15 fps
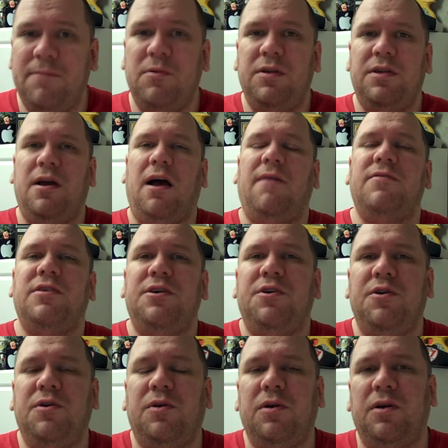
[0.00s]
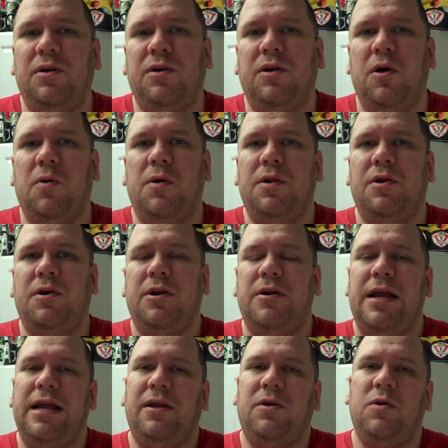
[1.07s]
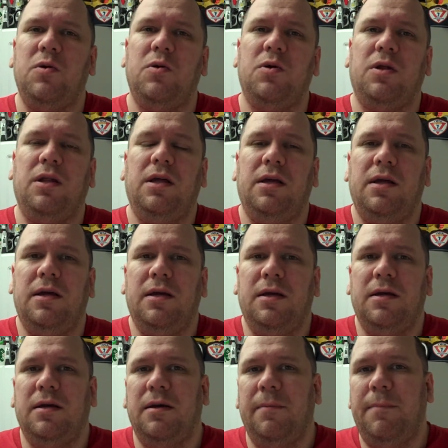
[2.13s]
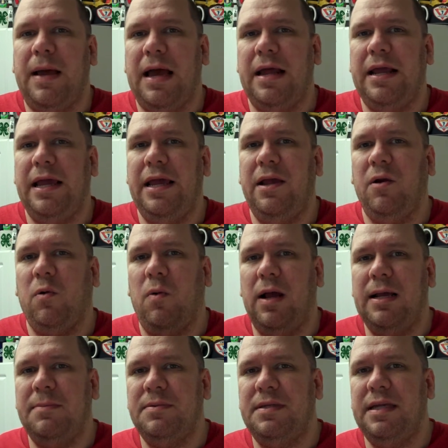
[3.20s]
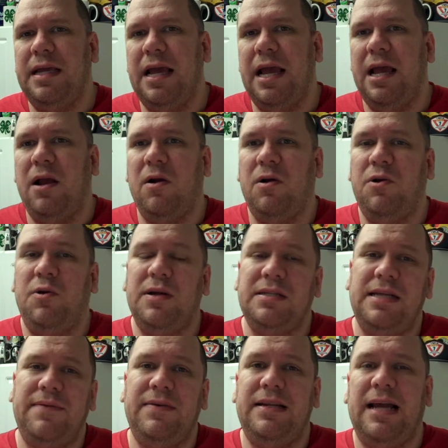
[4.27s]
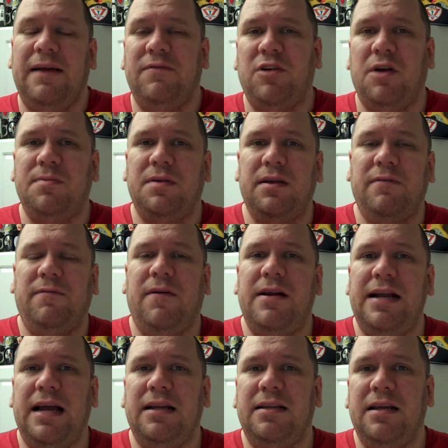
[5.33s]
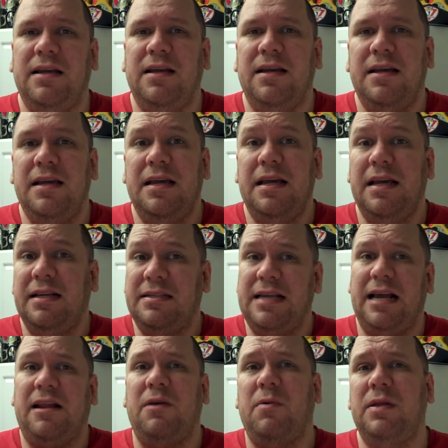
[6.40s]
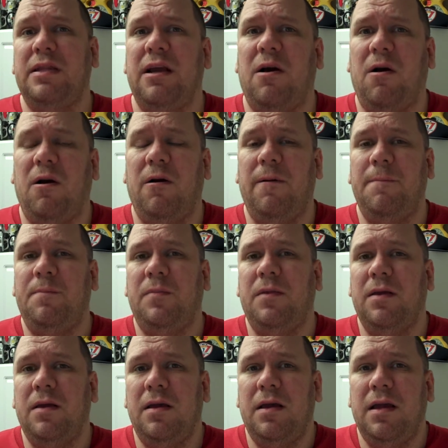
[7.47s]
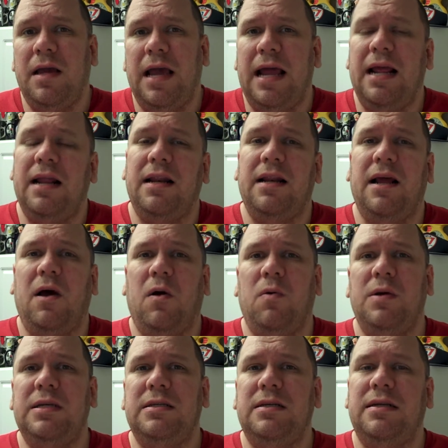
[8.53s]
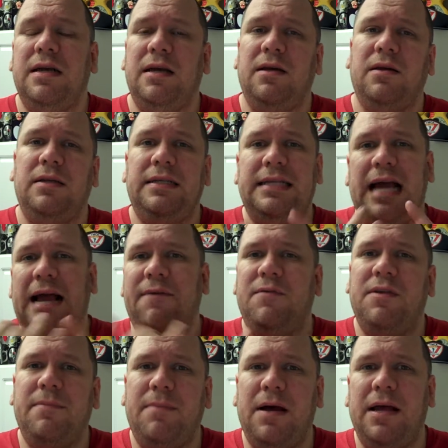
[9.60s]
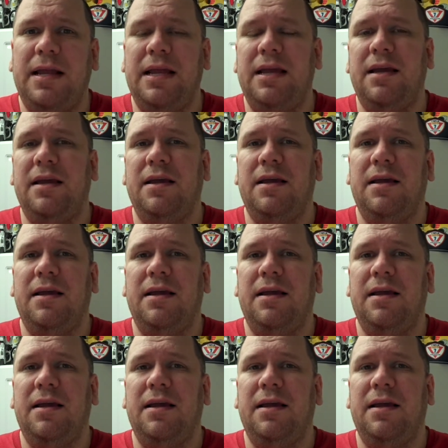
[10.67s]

them with you, obviously you can go on the internet and Google PADI or YMCA or U.S. Navy dive shops and find out exactly what they are. And always dive with a buddy.